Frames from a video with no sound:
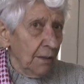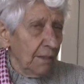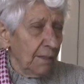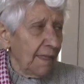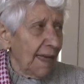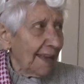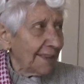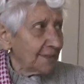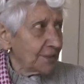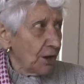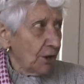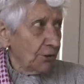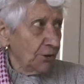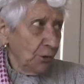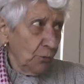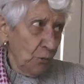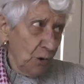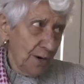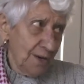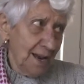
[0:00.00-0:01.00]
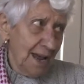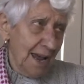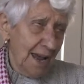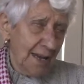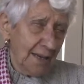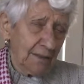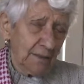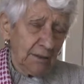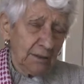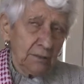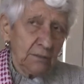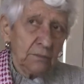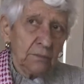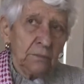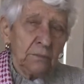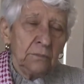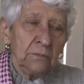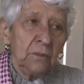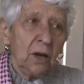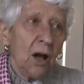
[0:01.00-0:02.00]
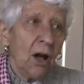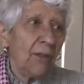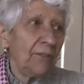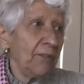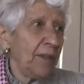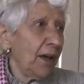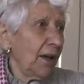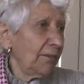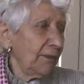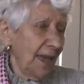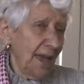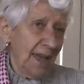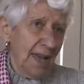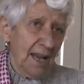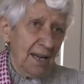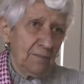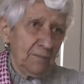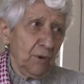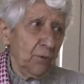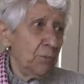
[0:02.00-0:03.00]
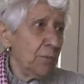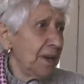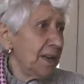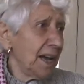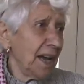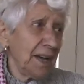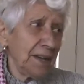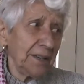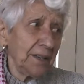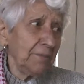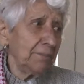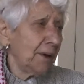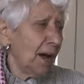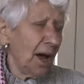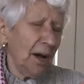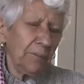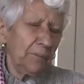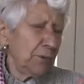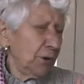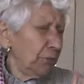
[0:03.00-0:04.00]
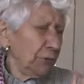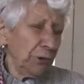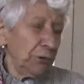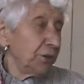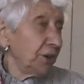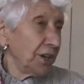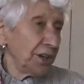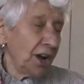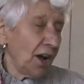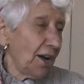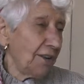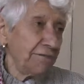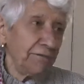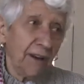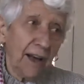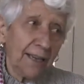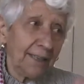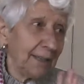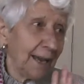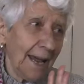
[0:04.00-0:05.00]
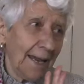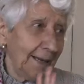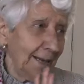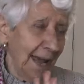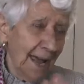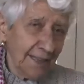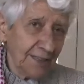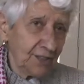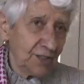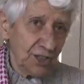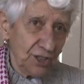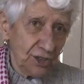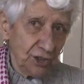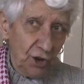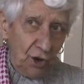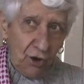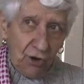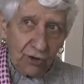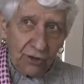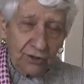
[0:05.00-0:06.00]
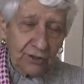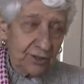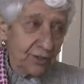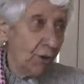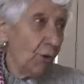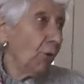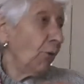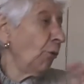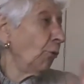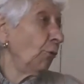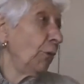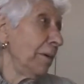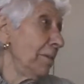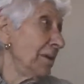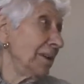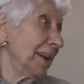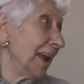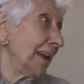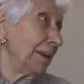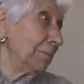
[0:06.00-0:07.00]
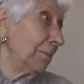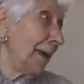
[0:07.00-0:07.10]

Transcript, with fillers: That's on the one hand. Mm-hmm. On the other hand, Maroon and I fight like cats and dogs, or women and